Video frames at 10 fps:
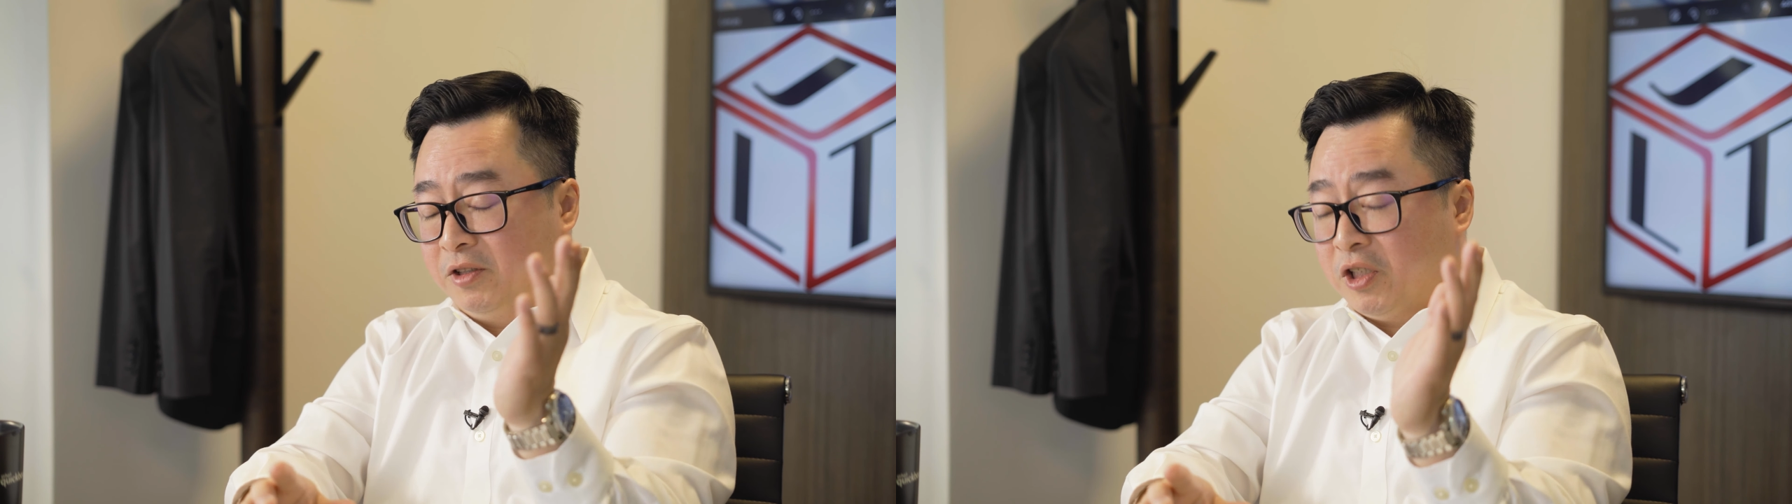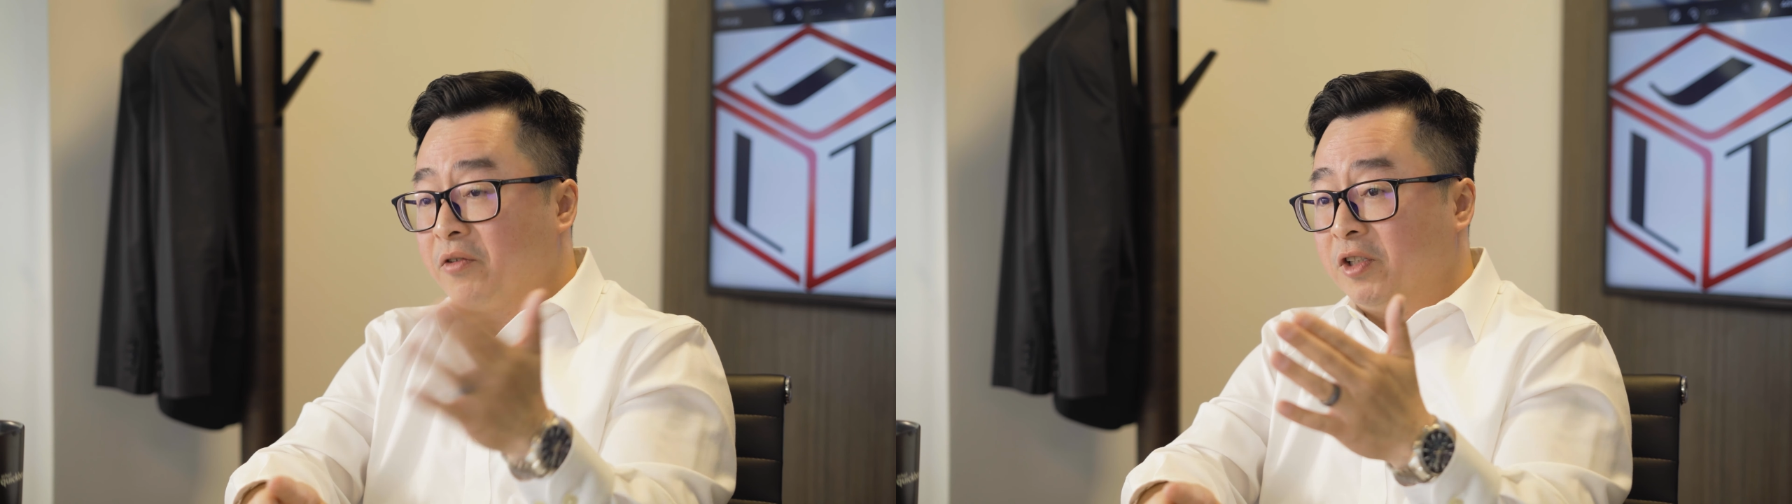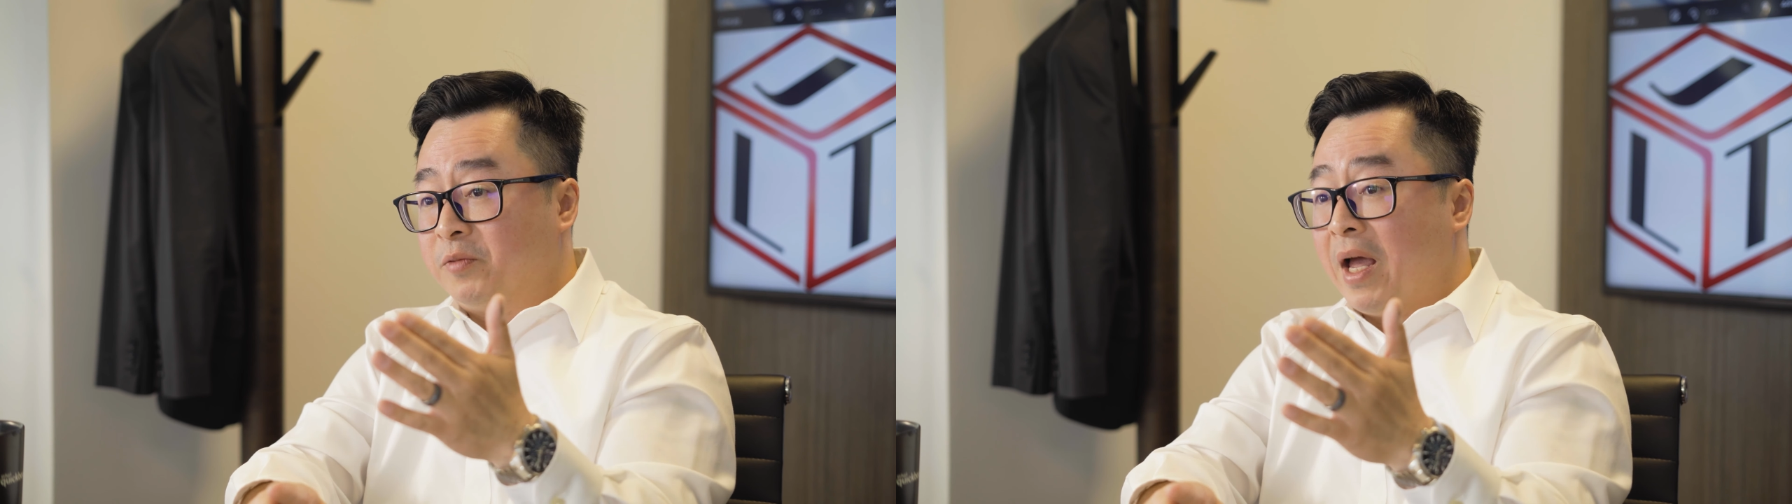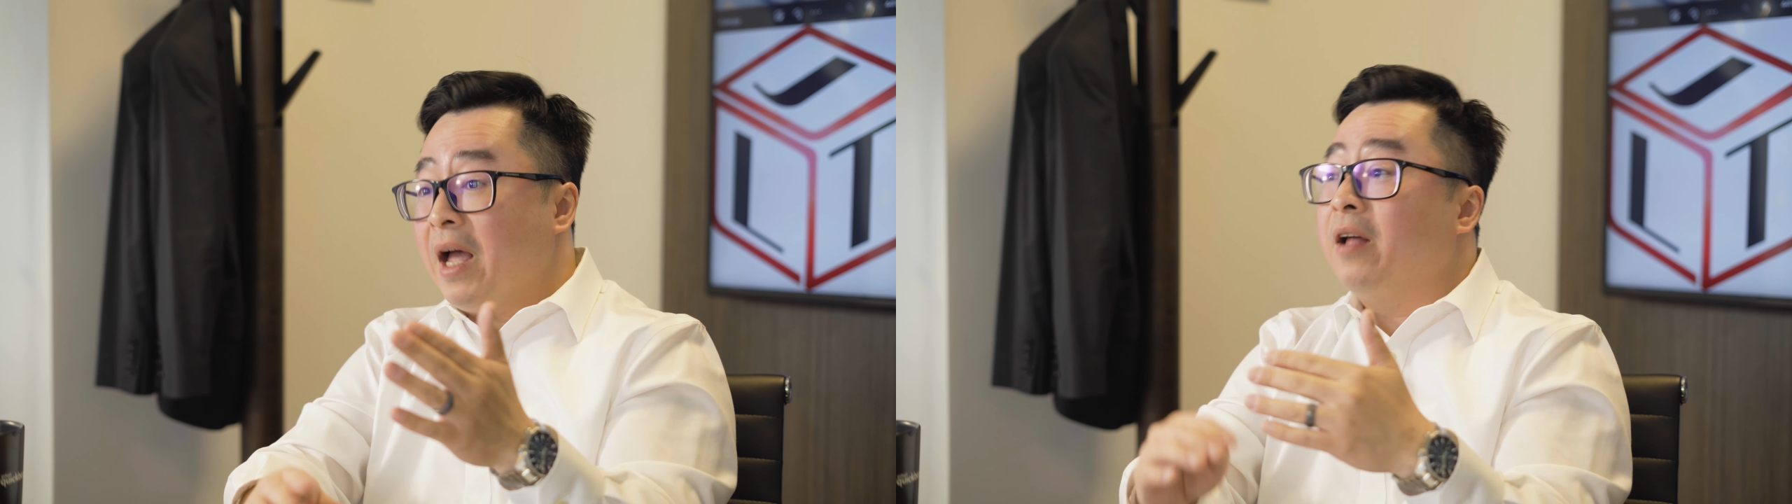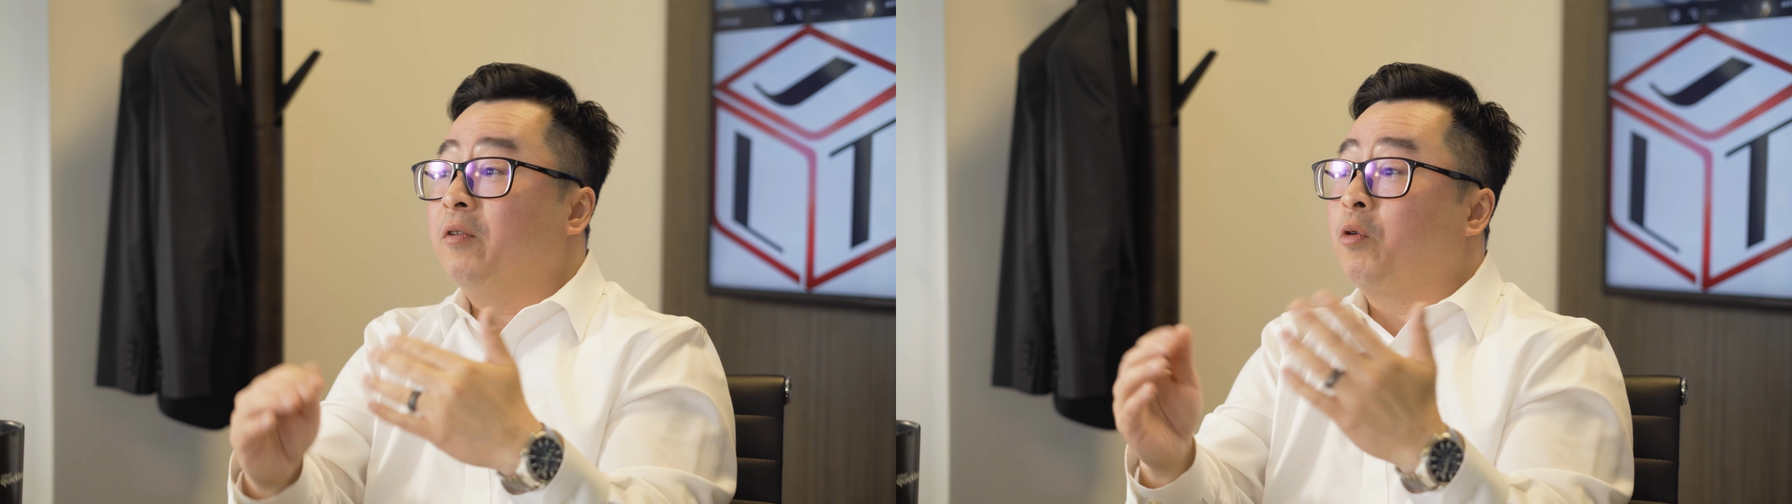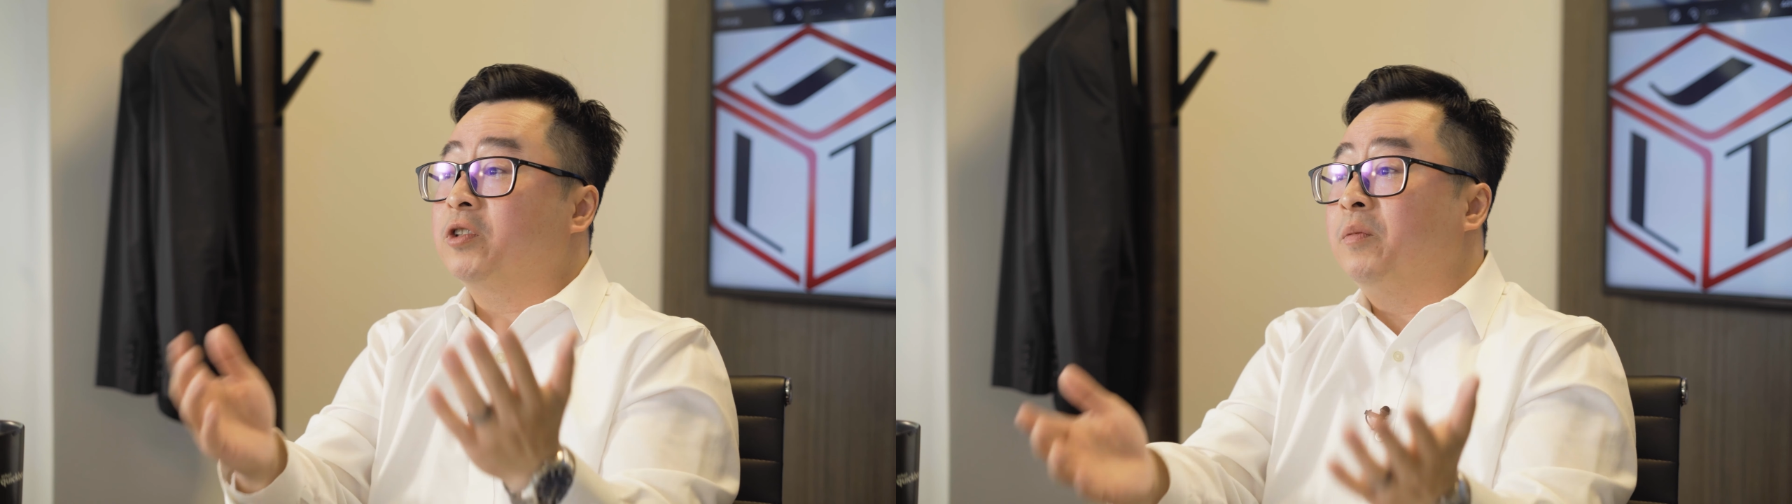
and of course,